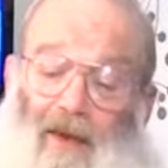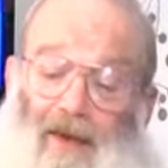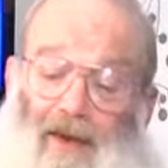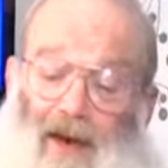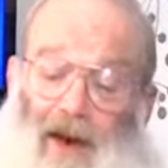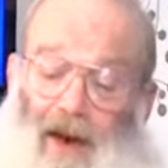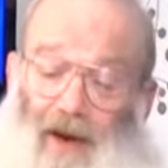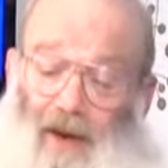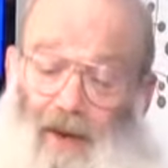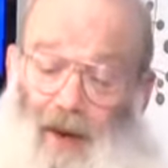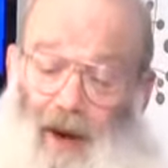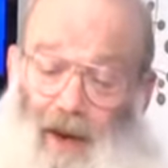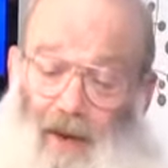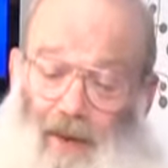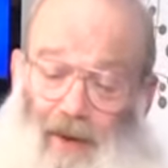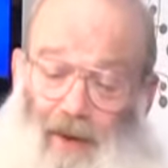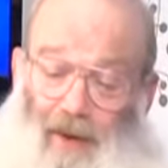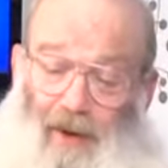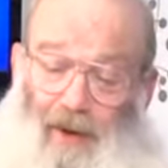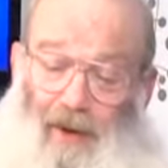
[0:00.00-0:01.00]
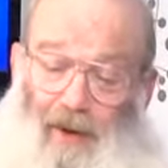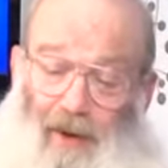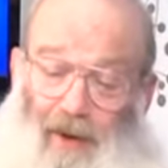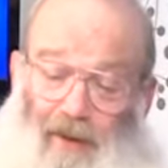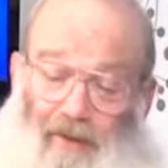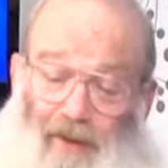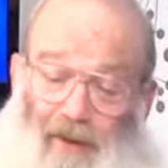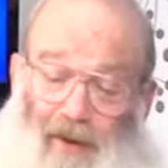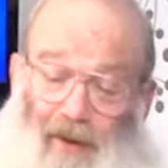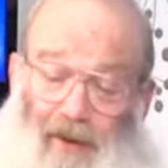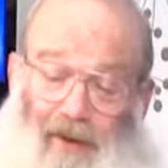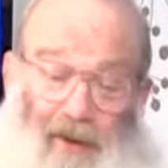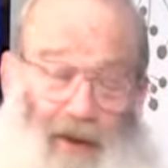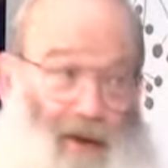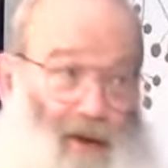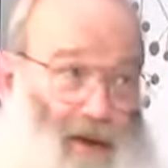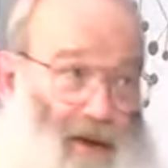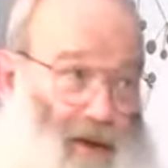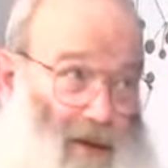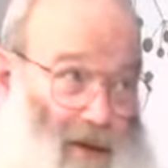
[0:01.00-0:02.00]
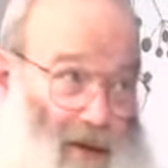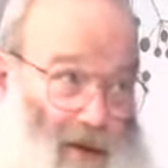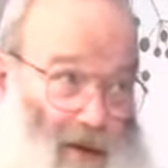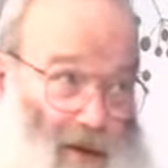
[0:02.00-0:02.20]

as an undergraduate at Harvard and then